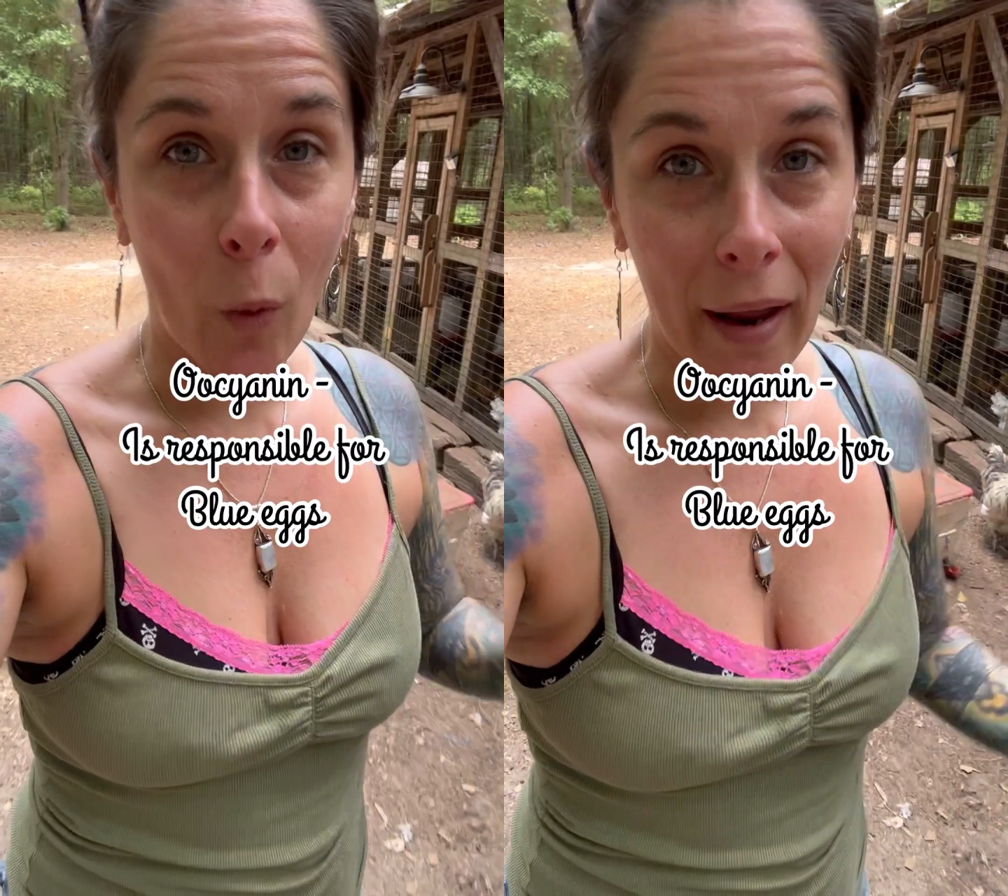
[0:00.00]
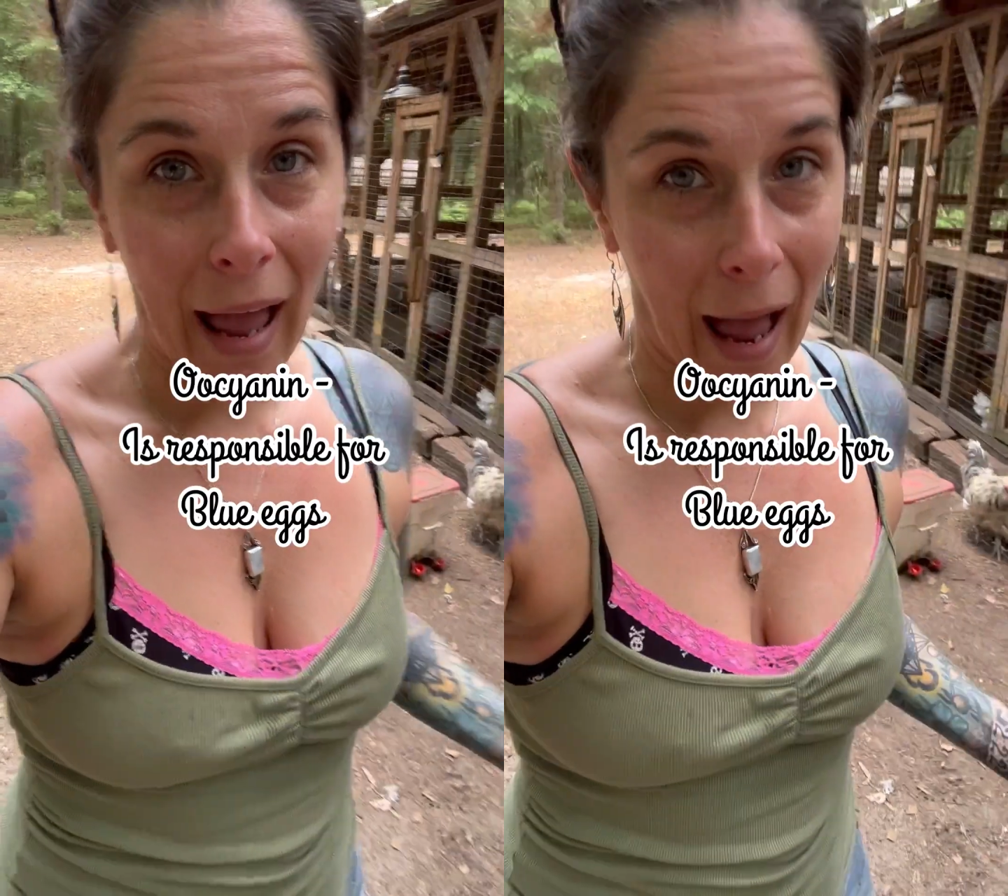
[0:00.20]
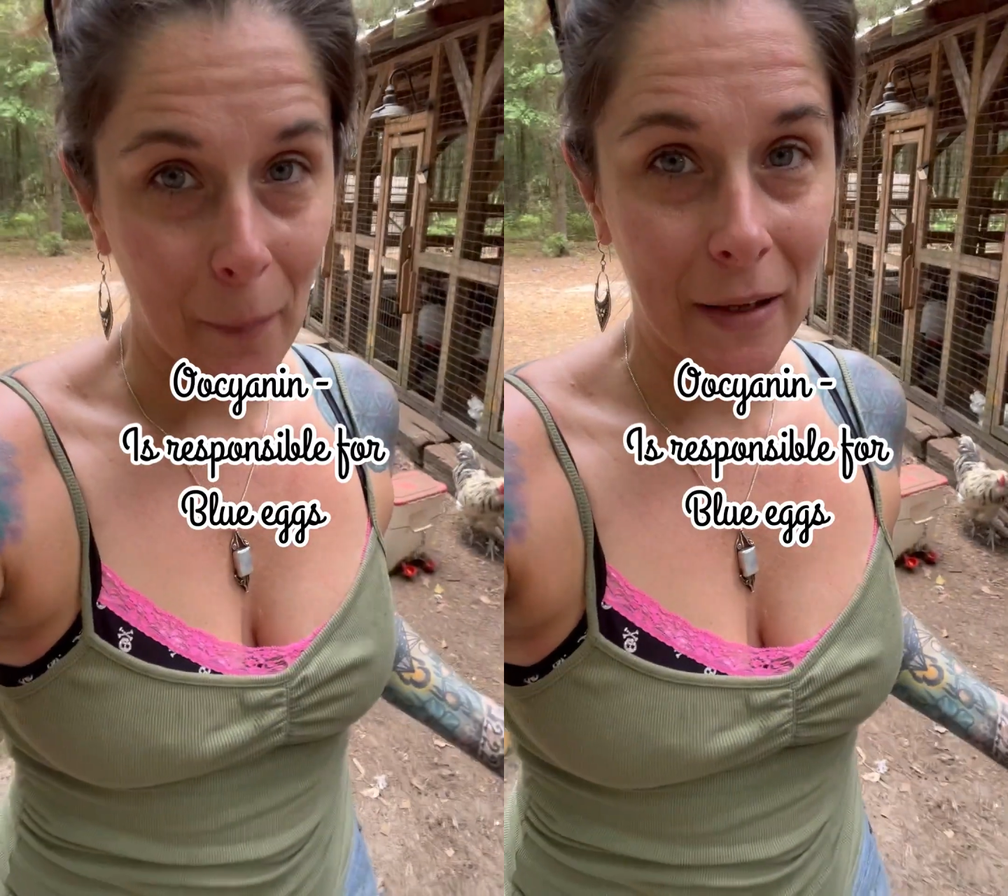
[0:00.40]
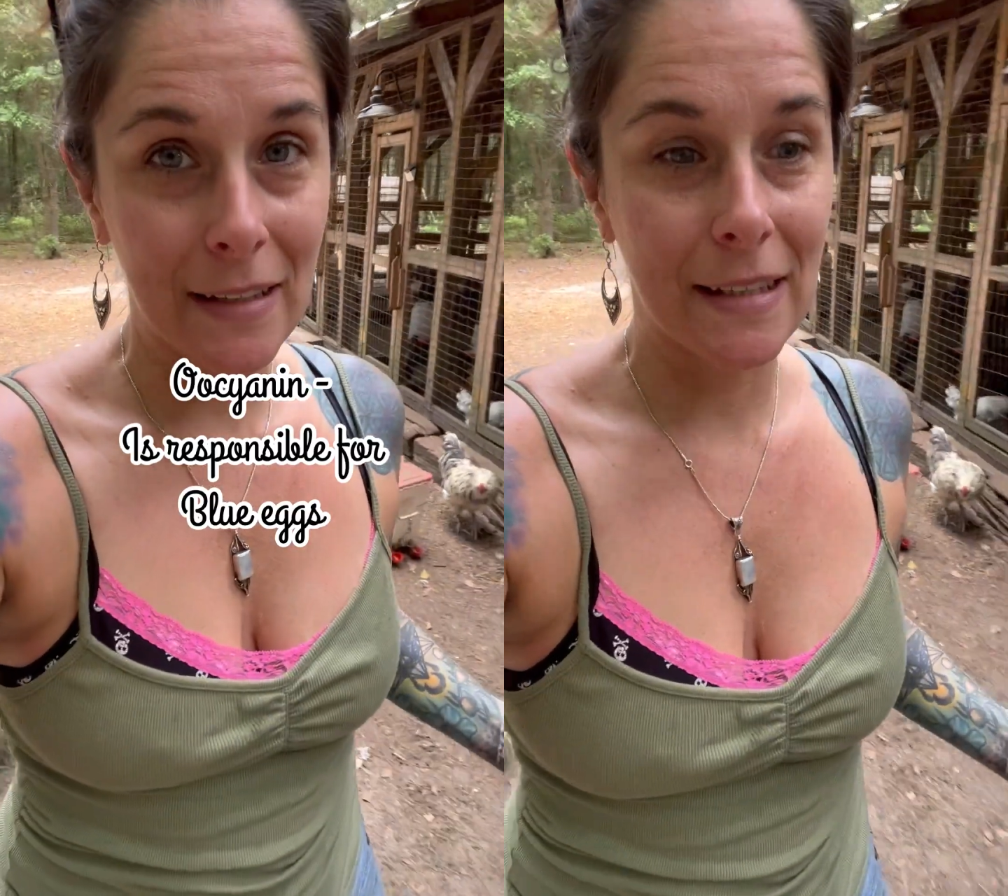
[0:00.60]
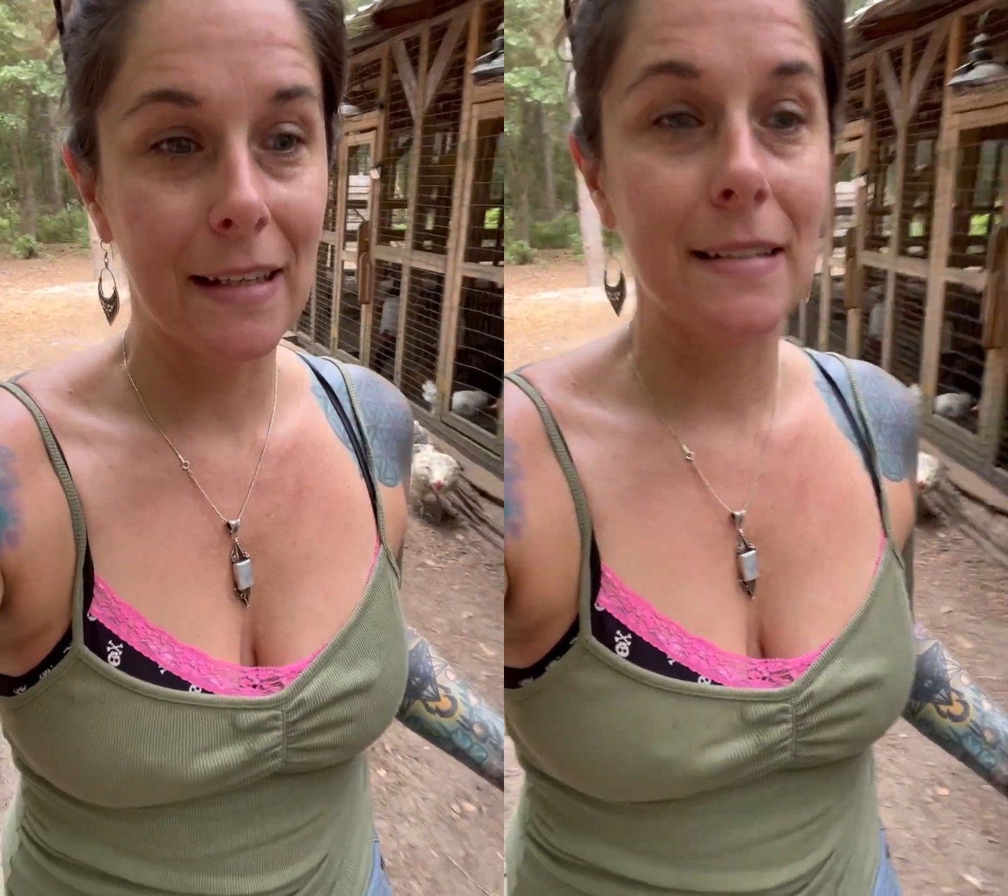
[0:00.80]
what
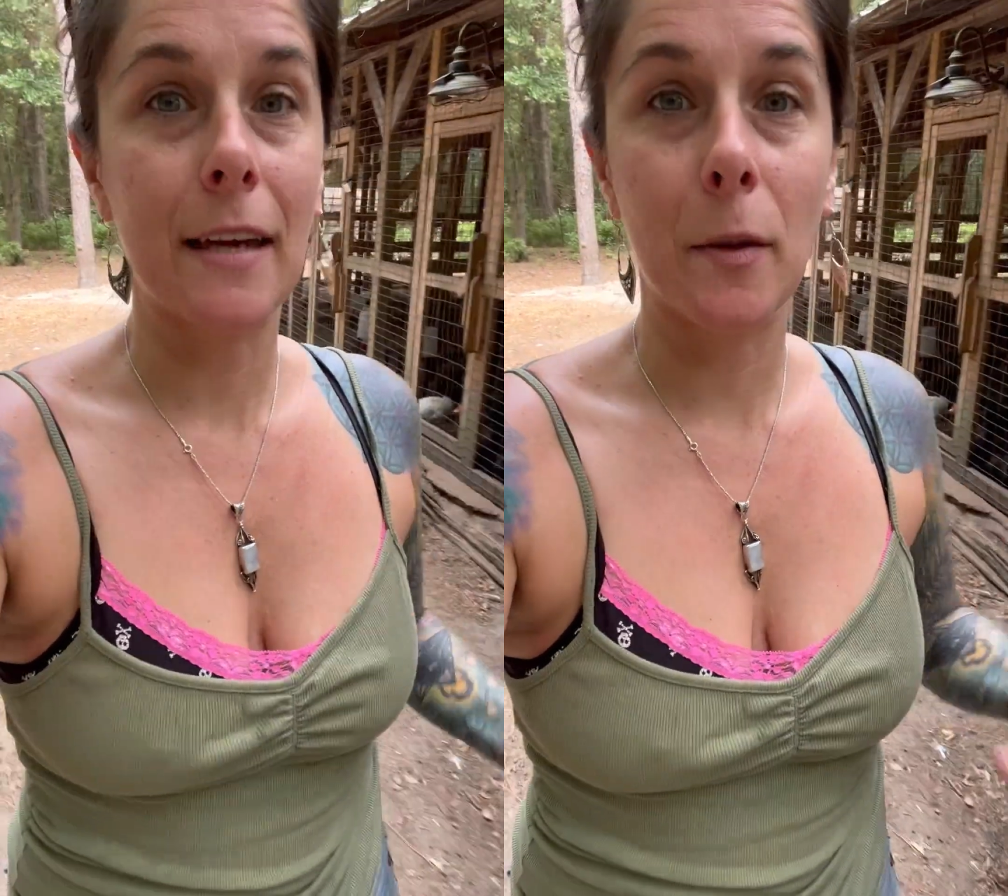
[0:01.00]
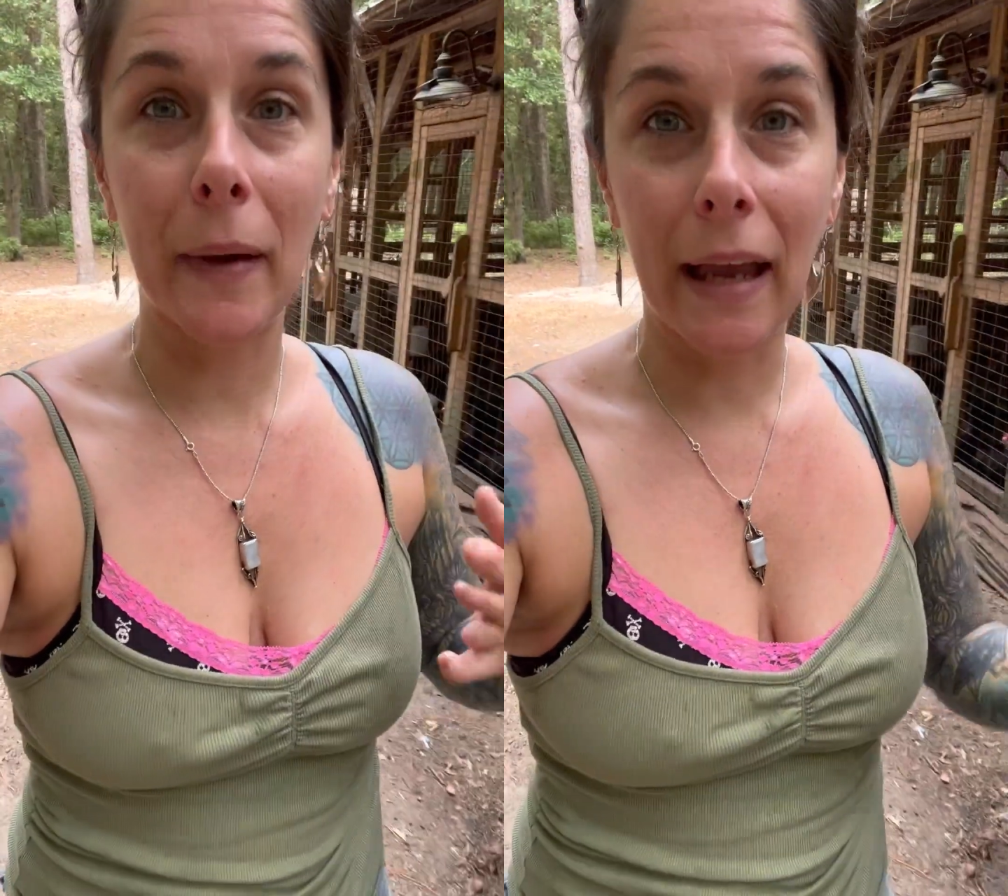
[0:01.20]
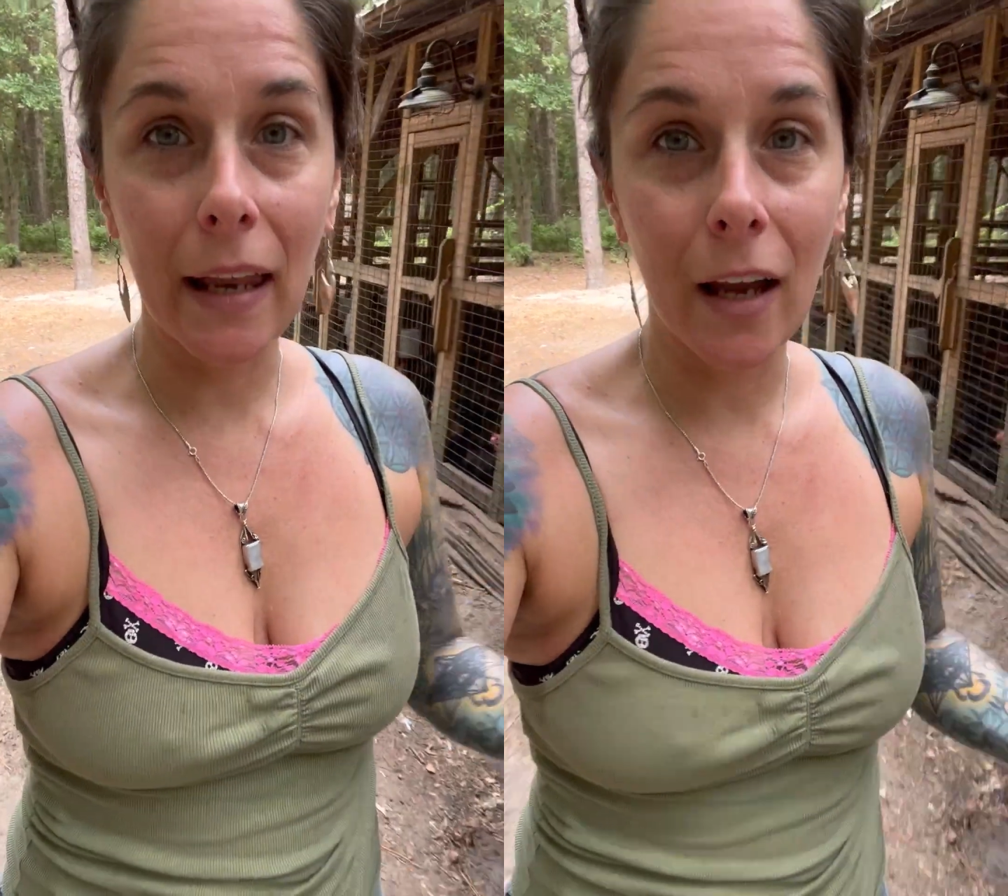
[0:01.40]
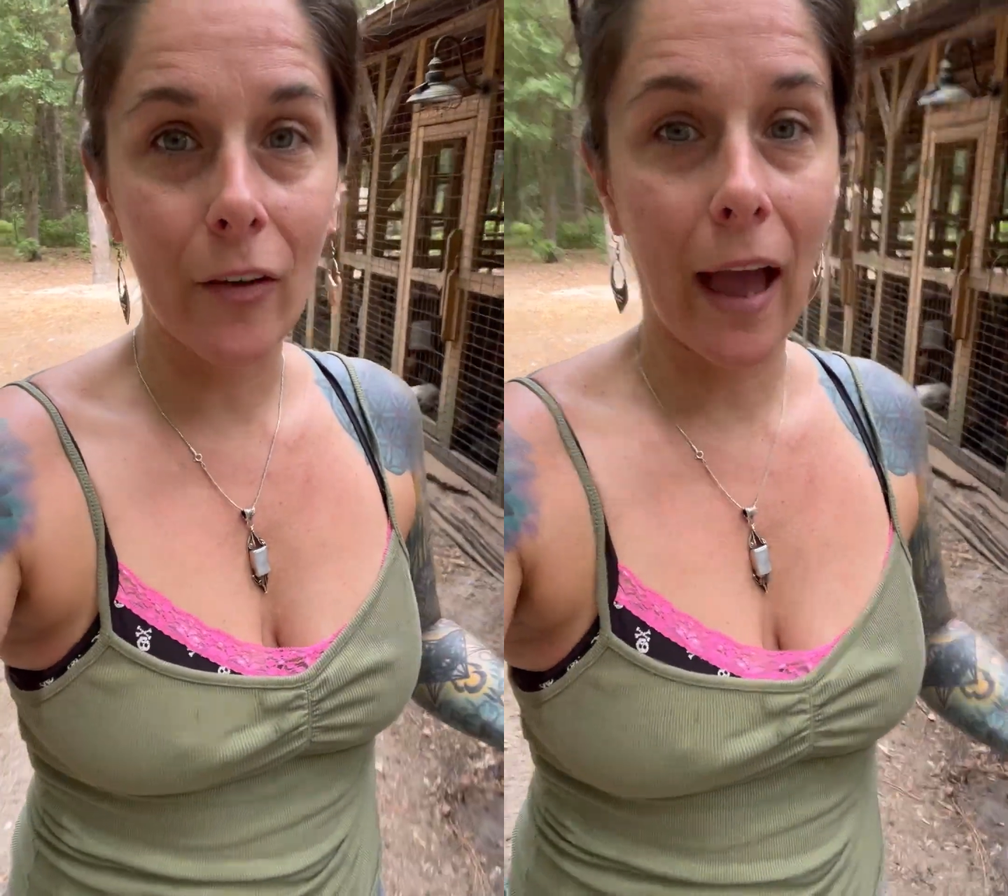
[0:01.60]
happens is at the beginning of a